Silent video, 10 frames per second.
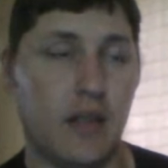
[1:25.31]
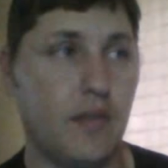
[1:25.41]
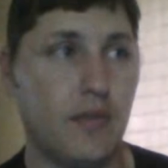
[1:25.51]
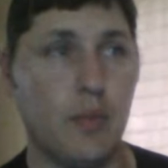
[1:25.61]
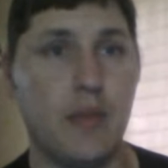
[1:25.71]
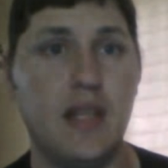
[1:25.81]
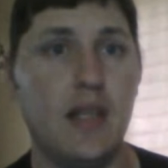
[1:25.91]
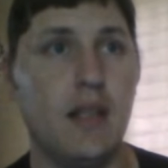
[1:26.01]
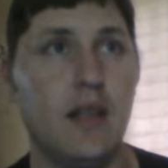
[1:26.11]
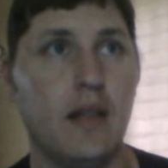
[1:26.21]
For
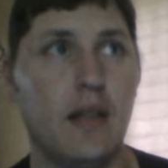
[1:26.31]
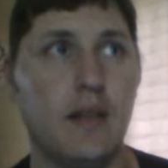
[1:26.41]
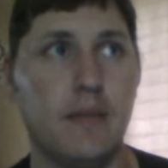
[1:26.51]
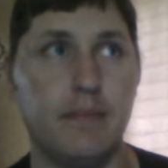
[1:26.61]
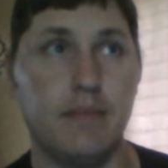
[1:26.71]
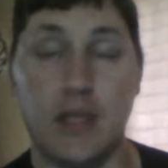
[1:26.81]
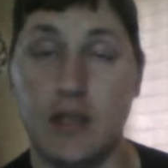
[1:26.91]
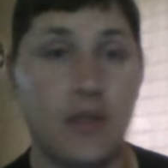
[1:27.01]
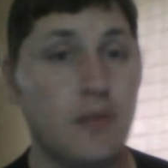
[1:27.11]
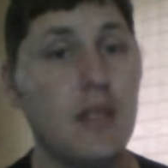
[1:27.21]
me,
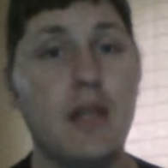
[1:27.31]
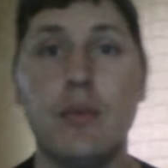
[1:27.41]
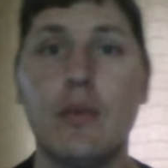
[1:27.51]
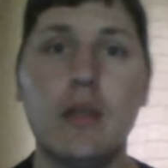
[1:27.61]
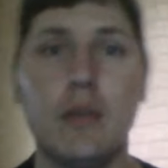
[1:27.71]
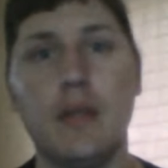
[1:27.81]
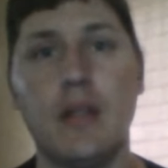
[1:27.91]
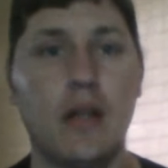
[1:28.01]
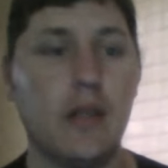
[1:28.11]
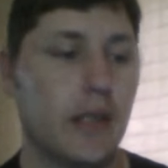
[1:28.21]
it seems to hit really
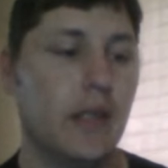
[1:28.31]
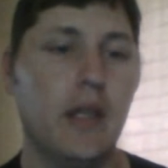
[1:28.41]
hard.